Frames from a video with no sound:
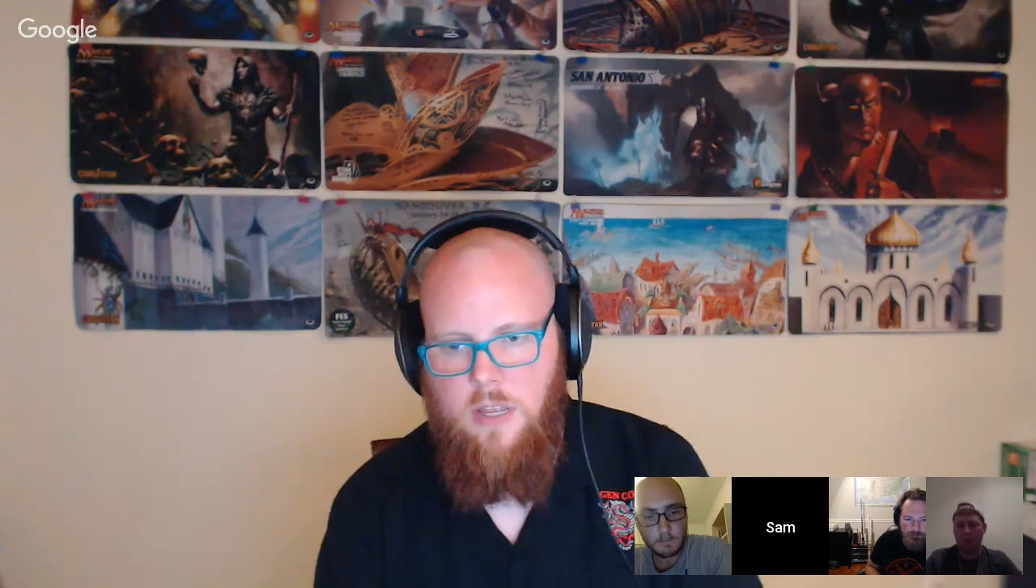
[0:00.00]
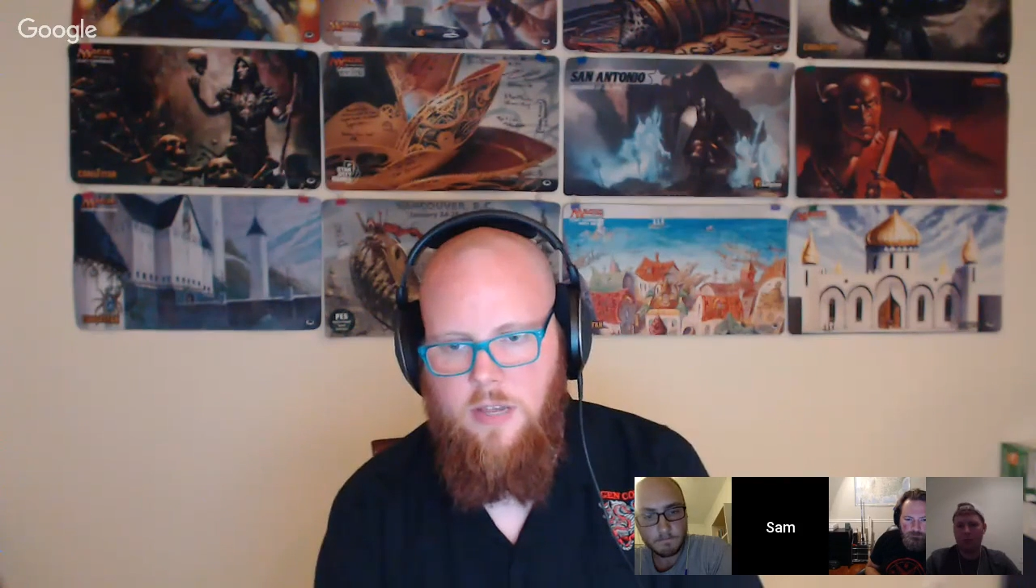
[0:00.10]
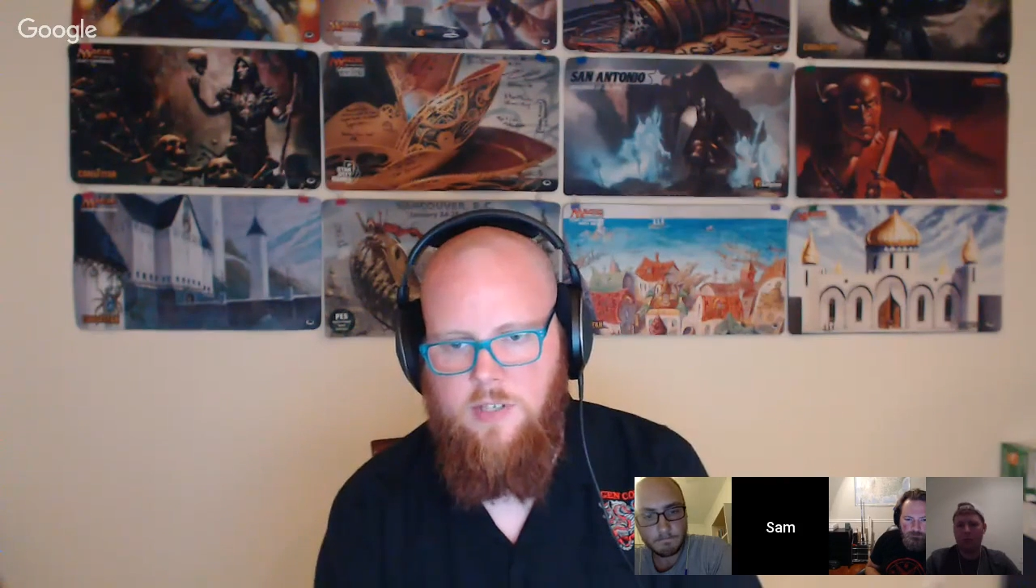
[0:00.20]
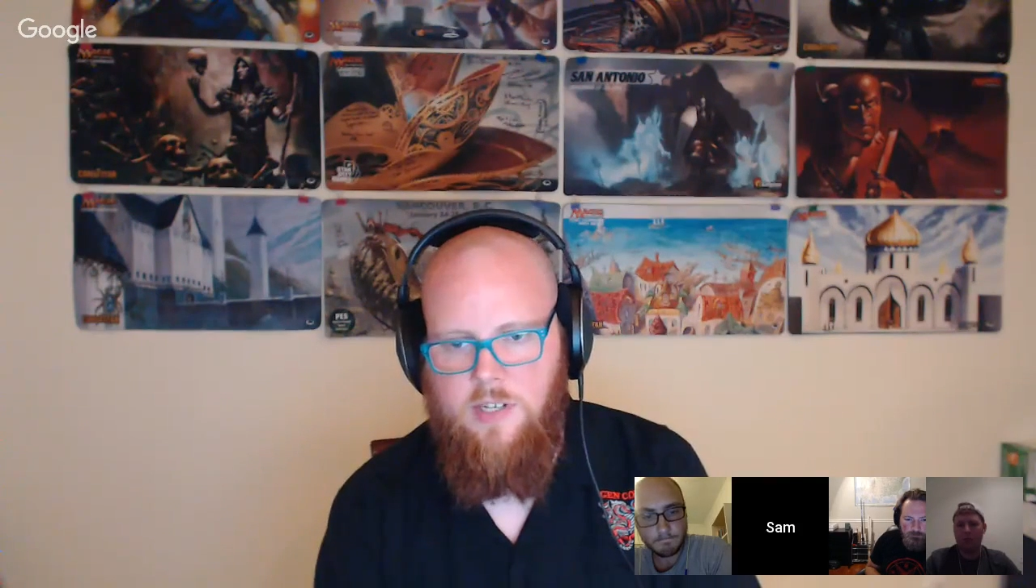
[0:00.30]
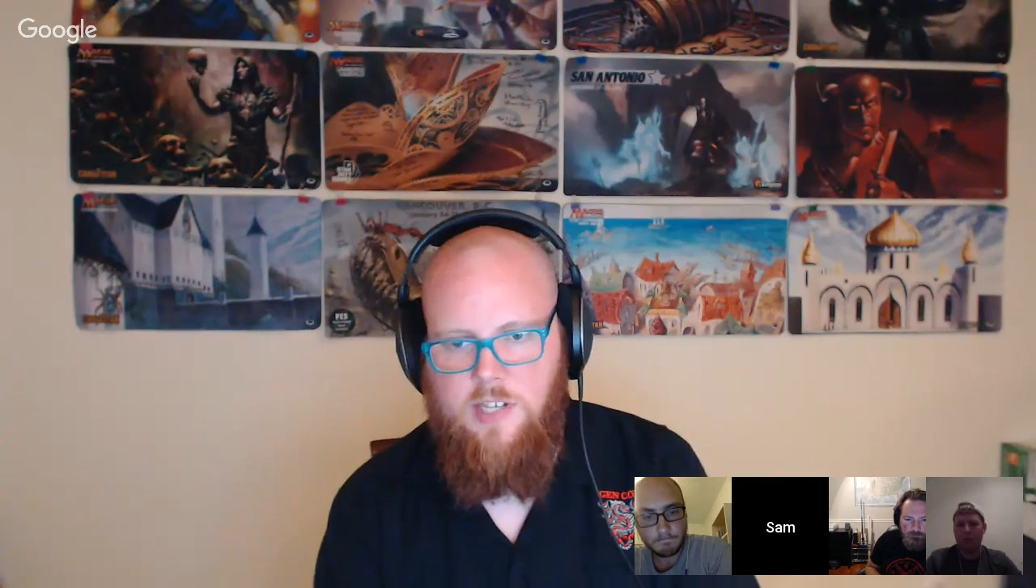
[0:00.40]

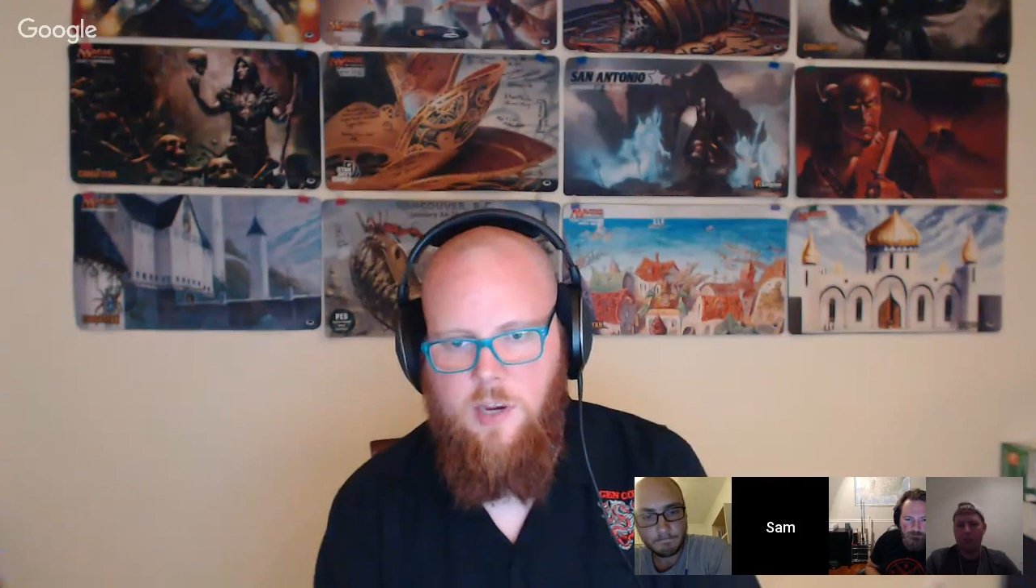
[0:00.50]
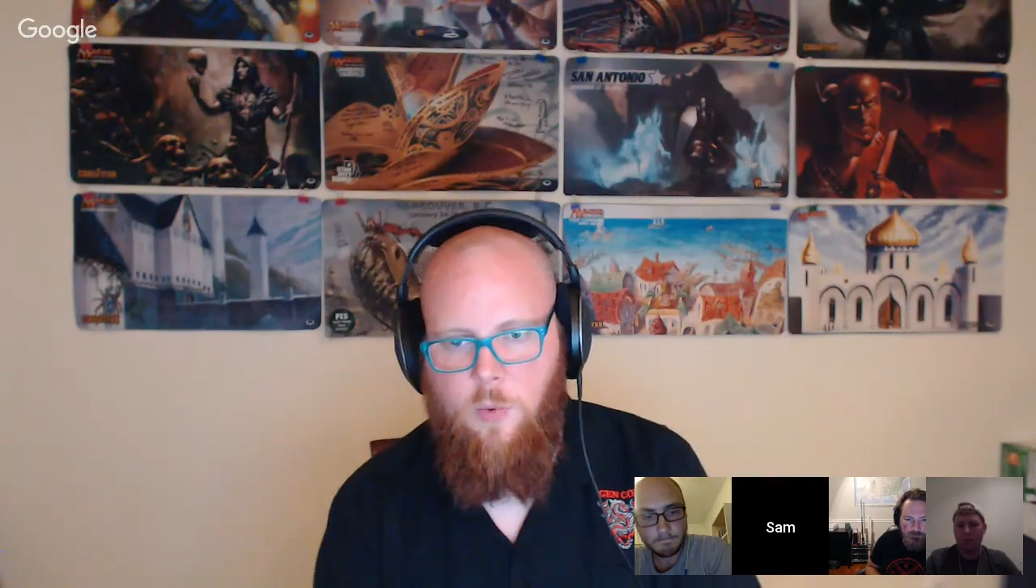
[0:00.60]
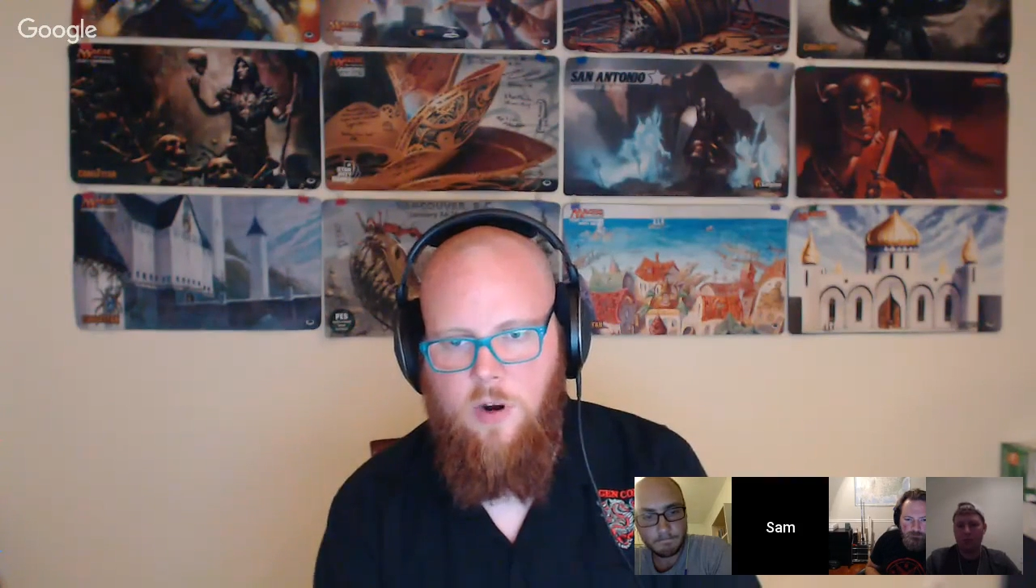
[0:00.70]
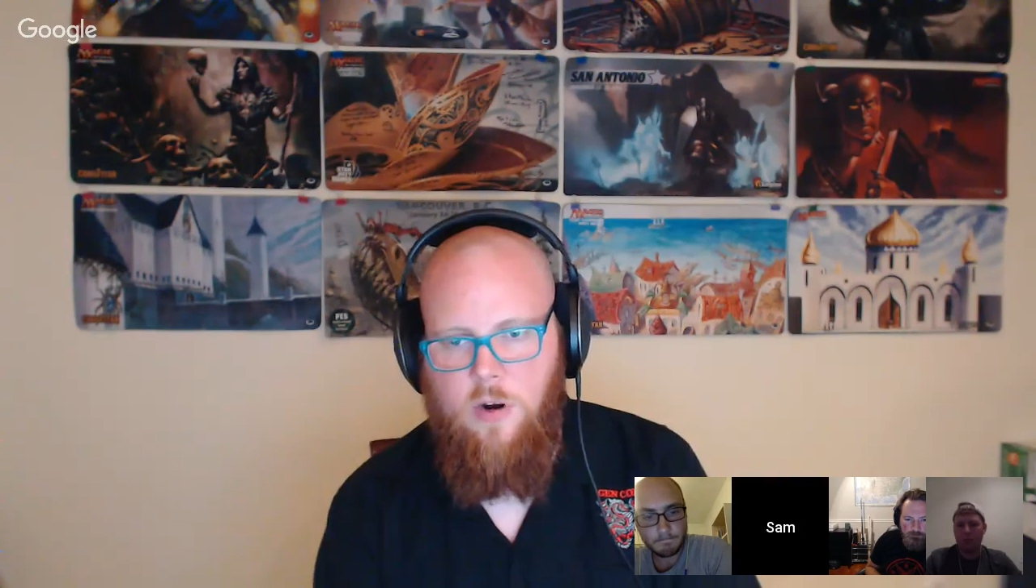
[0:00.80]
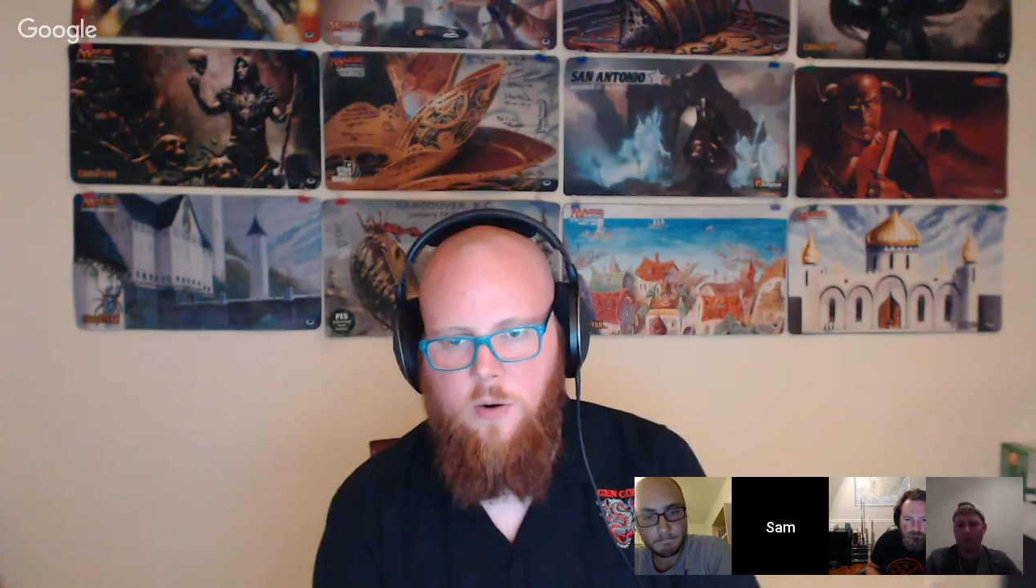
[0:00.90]
I was gonna say
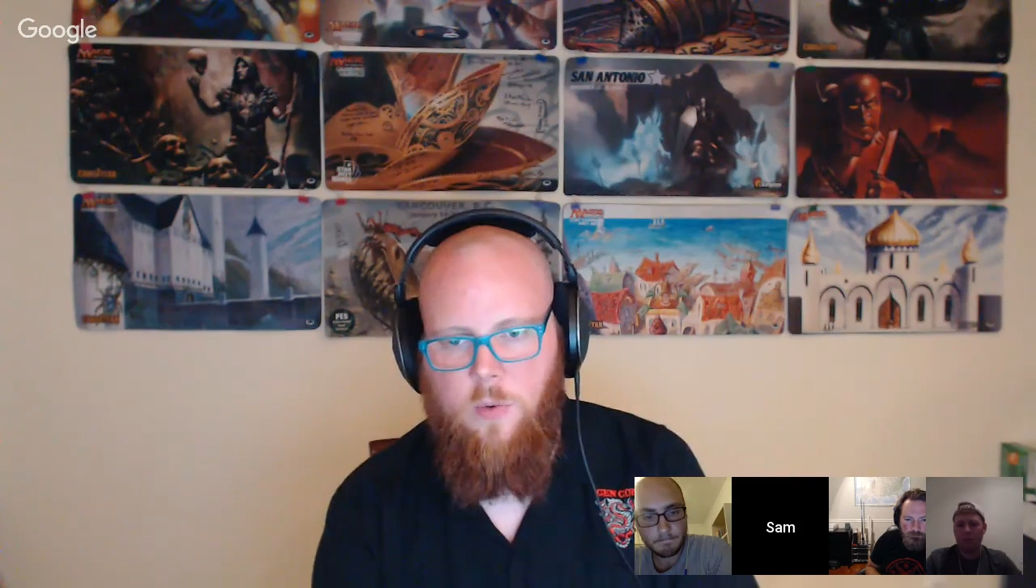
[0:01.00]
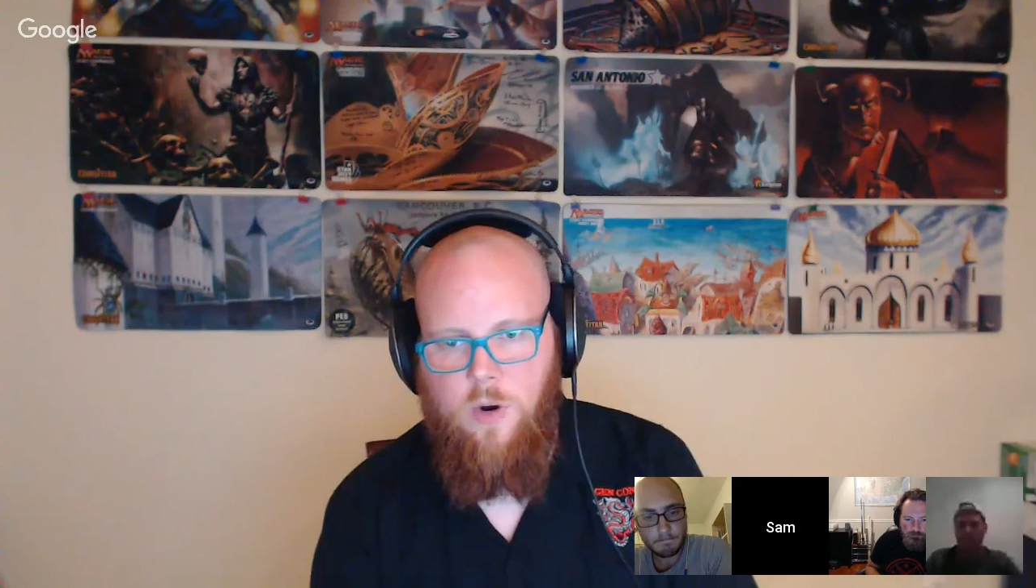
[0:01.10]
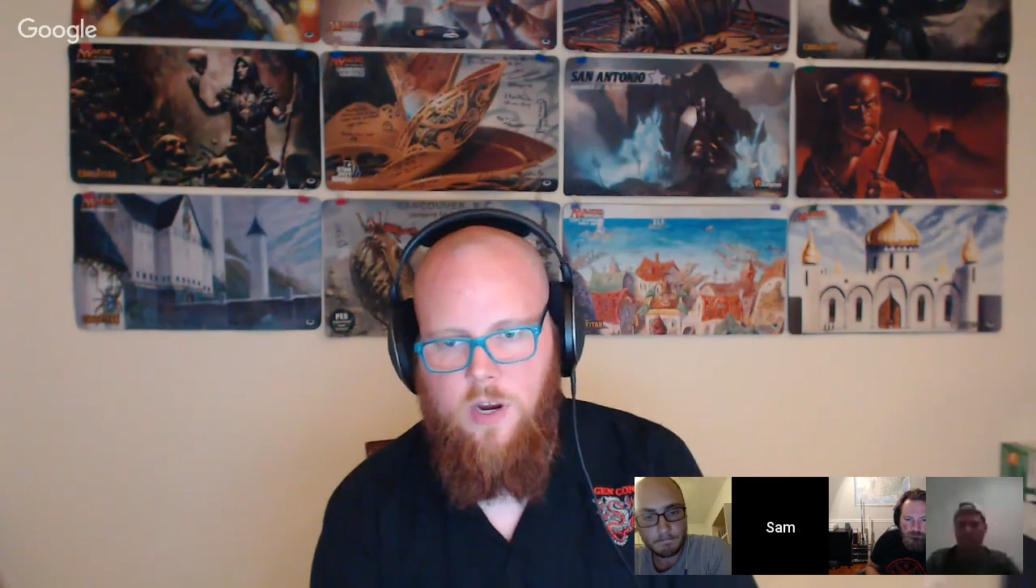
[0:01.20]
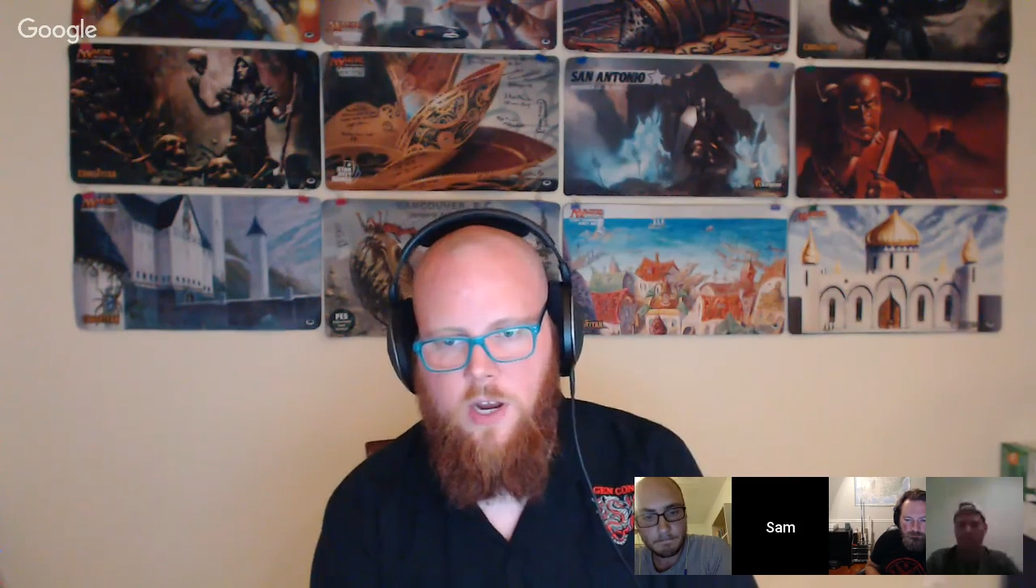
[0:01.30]
we're